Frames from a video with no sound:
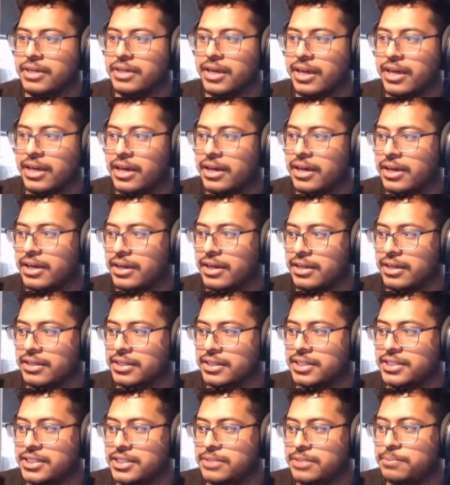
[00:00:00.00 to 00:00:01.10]
Because
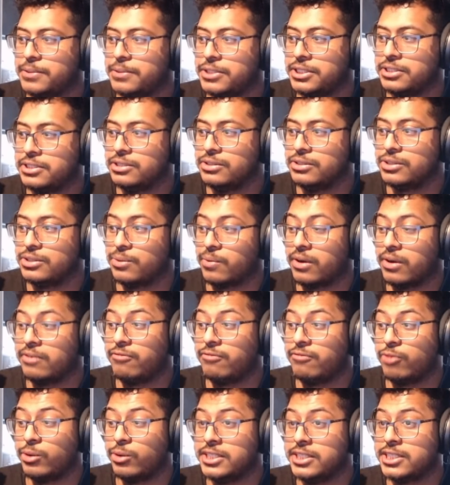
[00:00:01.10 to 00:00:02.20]
uh, this pushes you to one
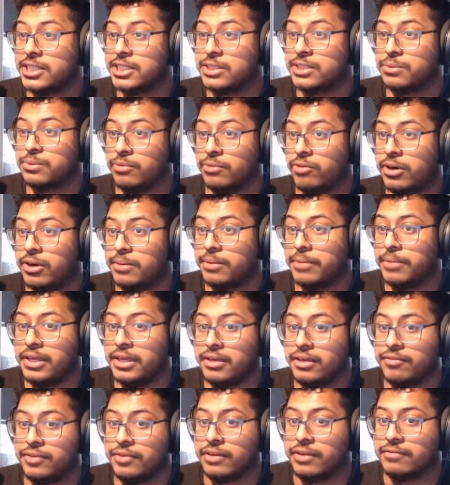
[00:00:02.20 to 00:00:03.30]
forty-six with Ruan Mei
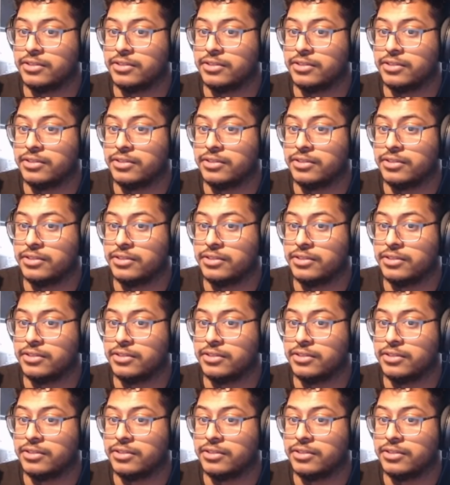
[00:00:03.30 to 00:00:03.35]
if you have the